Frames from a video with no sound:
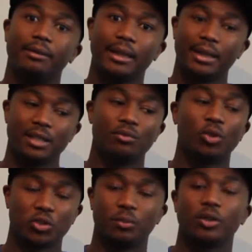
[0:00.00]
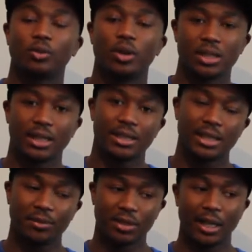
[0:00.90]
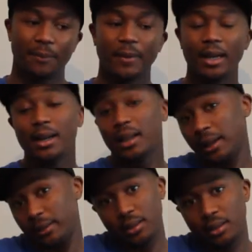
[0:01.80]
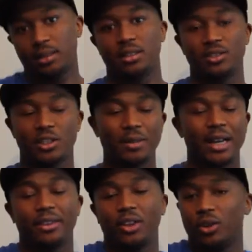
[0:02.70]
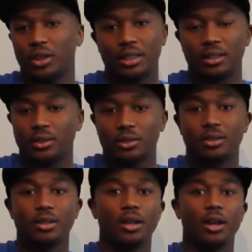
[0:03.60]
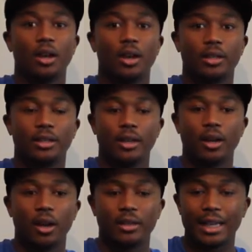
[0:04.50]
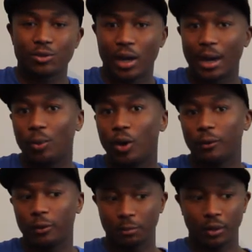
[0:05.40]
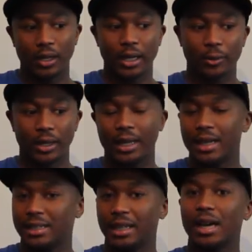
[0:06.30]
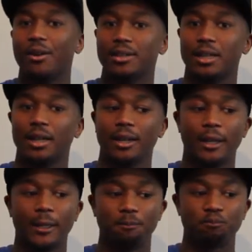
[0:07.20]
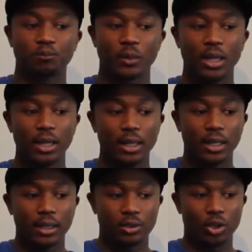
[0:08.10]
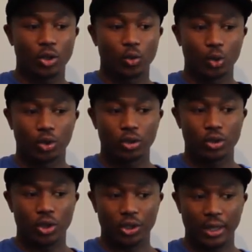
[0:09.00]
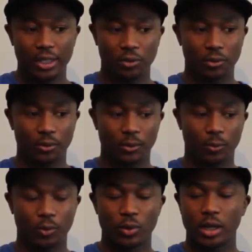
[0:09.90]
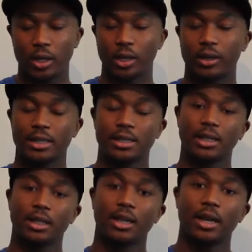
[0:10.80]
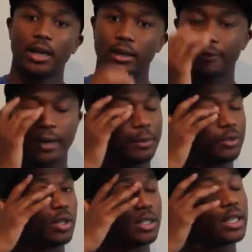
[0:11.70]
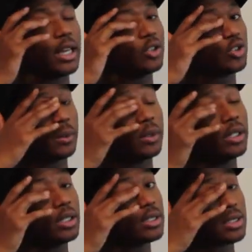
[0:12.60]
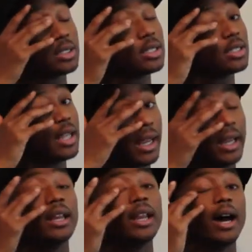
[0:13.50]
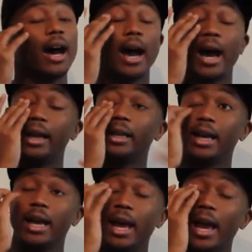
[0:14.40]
like these multiple quirks at the same time. And it's just my theory, that's what I'm going with. But anyway guys, yeah, that was it. So next week we're gonna see the fight between Stain and Tenya. I